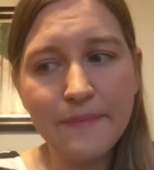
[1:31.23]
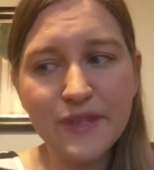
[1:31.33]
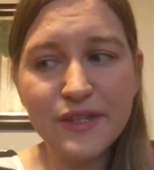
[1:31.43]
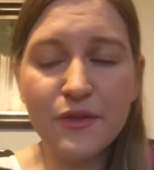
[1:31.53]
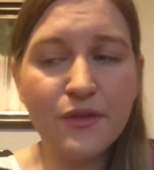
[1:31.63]

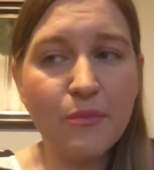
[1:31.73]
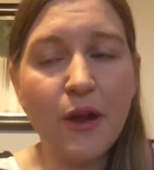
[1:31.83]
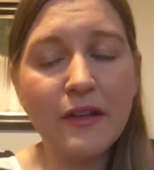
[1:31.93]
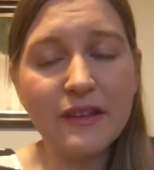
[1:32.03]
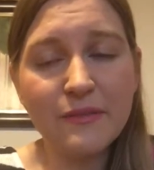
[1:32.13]
So
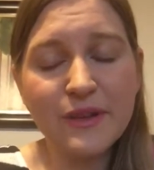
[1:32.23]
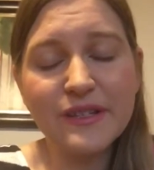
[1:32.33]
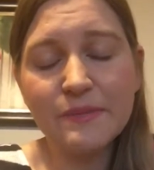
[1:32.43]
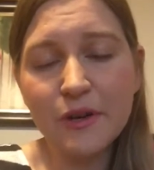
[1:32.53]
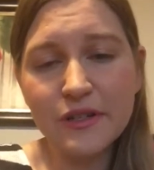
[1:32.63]
probably the
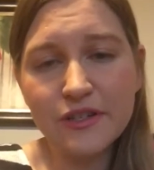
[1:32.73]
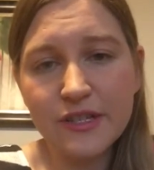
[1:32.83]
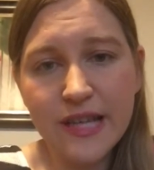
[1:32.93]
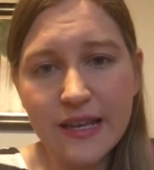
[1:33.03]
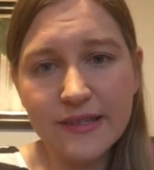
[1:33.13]
biggest part is
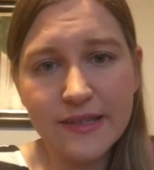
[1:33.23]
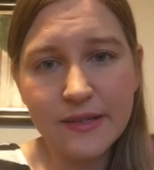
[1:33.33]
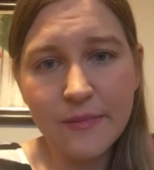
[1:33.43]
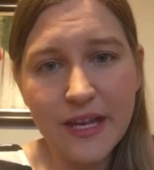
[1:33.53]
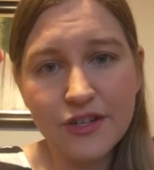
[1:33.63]
just that
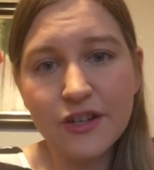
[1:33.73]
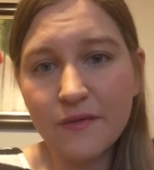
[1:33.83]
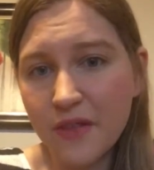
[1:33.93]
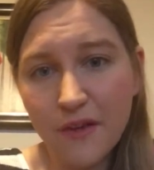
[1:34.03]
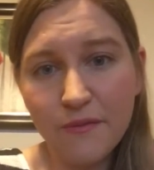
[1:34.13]
anticipation
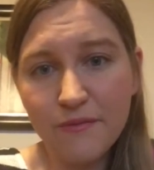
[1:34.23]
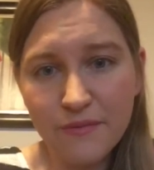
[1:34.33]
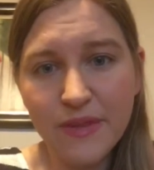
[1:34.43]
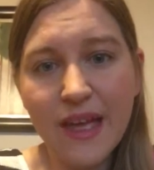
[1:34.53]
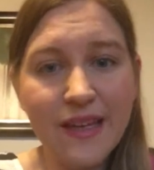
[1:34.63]
of
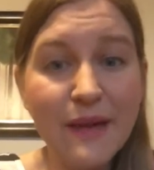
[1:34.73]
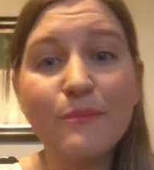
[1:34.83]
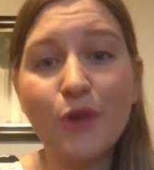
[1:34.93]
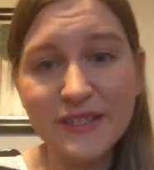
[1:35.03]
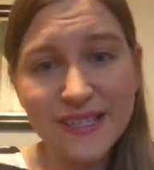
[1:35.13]

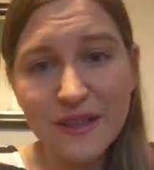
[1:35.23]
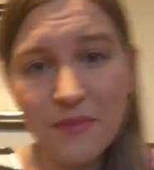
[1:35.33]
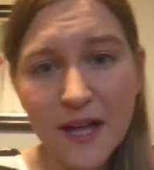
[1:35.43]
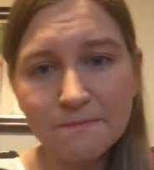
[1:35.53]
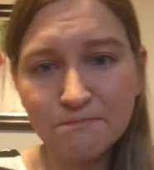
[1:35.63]
him pressing the
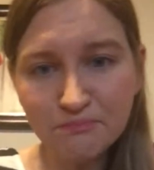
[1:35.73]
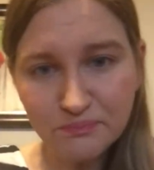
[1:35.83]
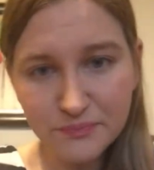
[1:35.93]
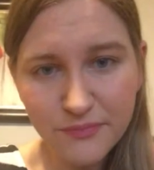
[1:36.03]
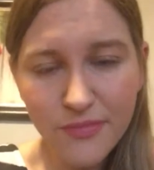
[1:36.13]
button
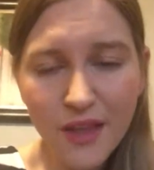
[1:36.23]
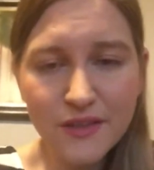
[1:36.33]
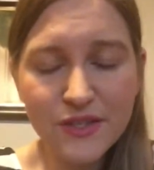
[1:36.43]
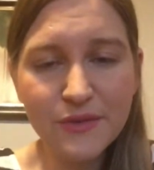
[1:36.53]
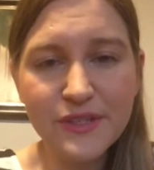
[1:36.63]

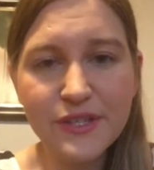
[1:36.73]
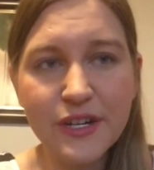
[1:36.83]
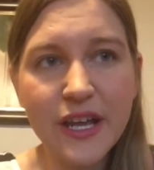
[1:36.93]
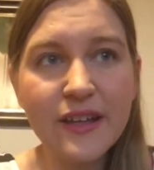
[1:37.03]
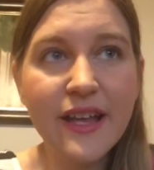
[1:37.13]
to
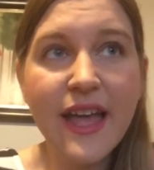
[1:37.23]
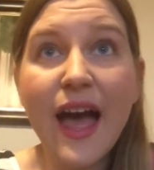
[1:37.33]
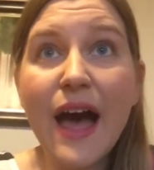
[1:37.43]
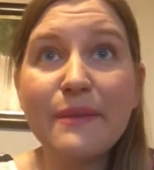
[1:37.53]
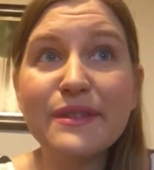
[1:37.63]
insert it.
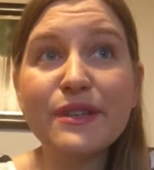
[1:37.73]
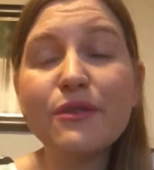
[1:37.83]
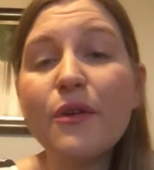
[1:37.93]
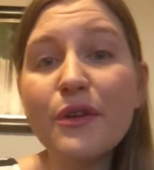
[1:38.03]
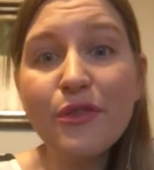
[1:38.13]
So
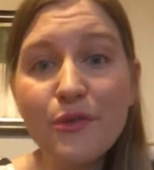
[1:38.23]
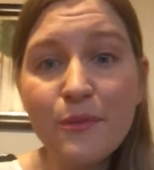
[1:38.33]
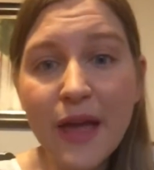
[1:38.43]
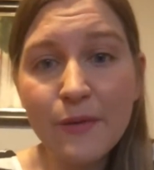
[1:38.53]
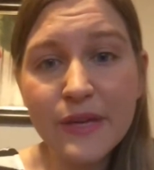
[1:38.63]
going through
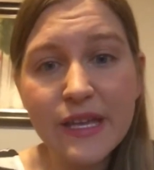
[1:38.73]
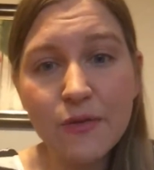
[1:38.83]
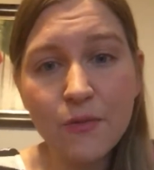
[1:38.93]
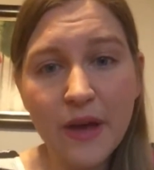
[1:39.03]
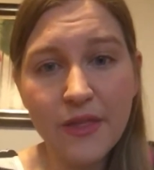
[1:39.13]
my week
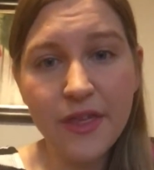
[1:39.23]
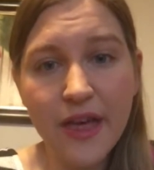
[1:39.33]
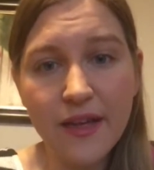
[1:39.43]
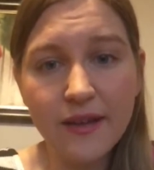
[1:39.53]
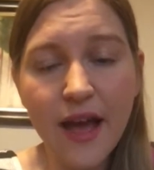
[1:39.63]
with
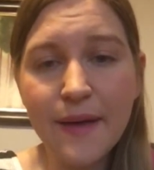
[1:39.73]
it,